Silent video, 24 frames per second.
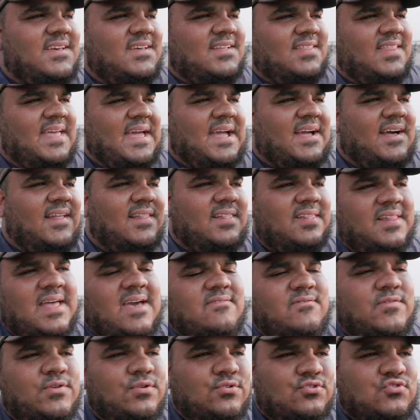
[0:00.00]
like
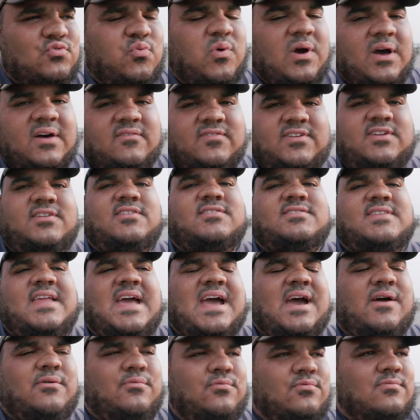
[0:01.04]
11 or 12 years
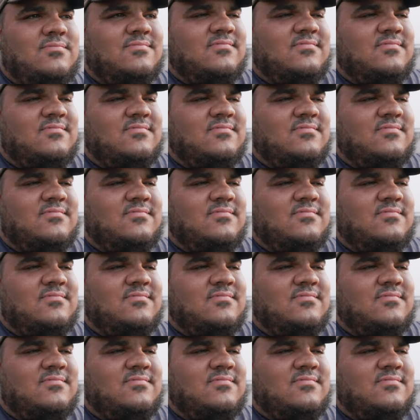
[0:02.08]
now,